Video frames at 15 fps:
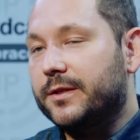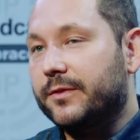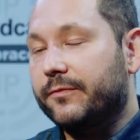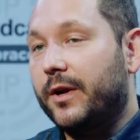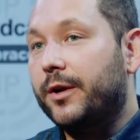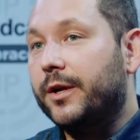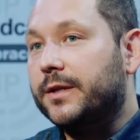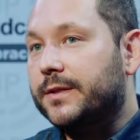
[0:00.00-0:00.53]
a
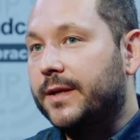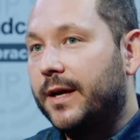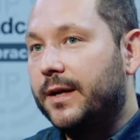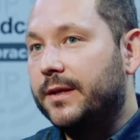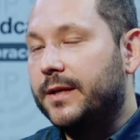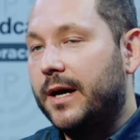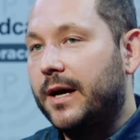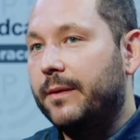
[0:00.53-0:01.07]
very
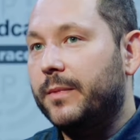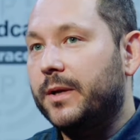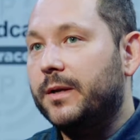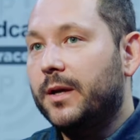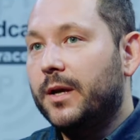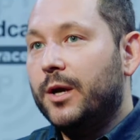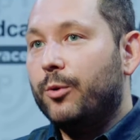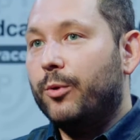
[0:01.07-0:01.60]
exciting time, and
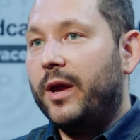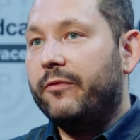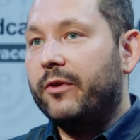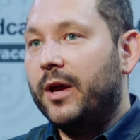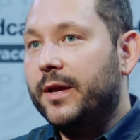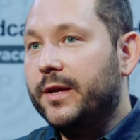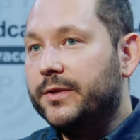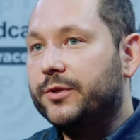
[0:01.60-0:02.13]
we have a
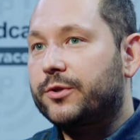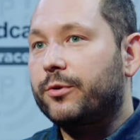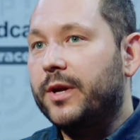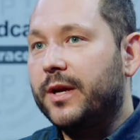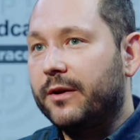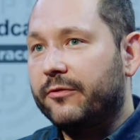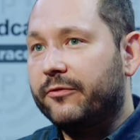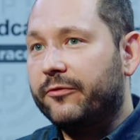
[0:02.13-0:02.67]

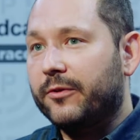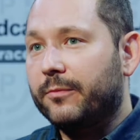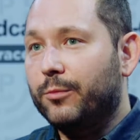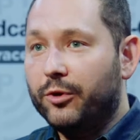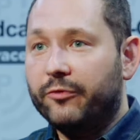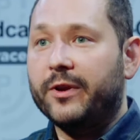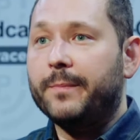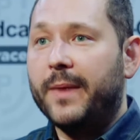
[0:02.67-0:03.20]
history of
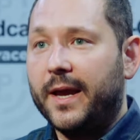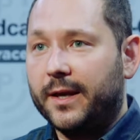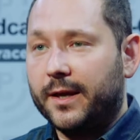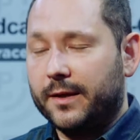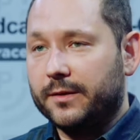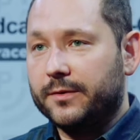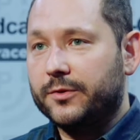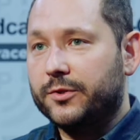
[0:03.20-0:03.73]
movie making.